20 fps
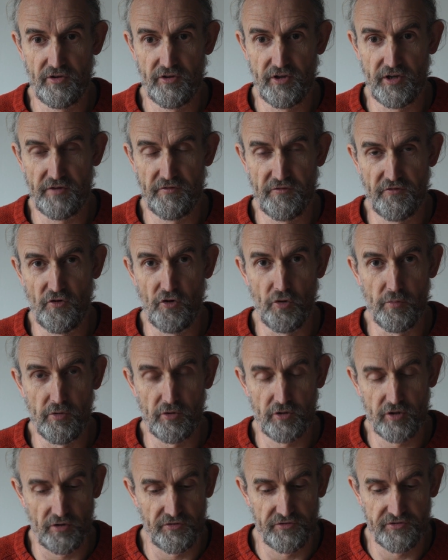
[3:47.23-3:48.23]
the
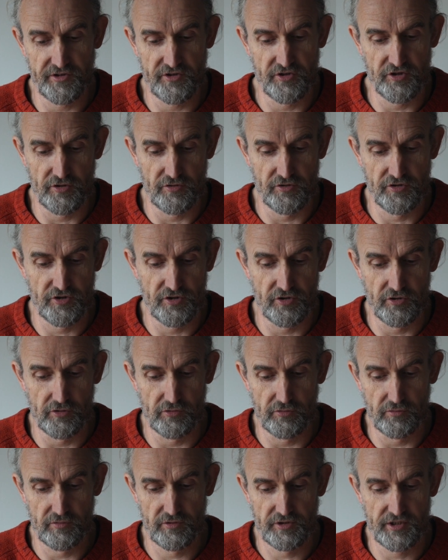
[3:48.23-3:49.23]
formal
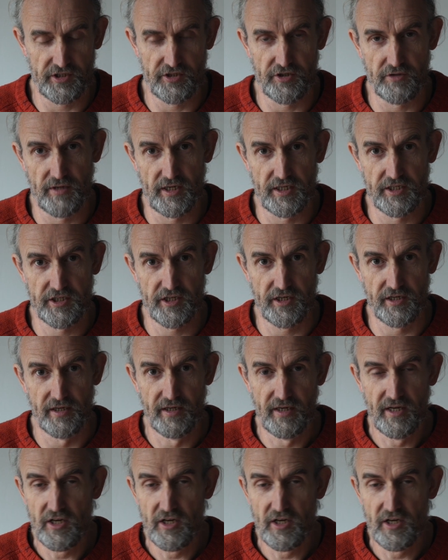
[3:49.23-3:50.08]
constitutional situation.